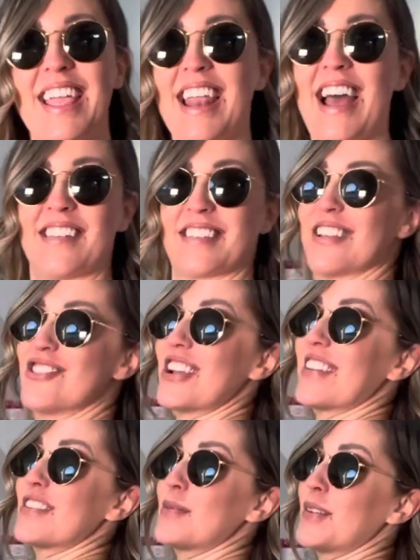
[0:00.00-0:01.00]
It has
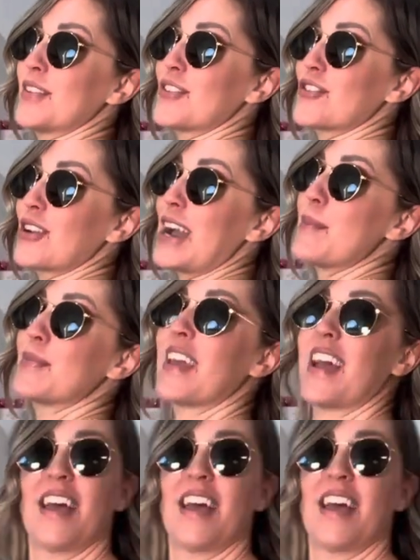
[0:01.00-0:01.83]
adjustable straps.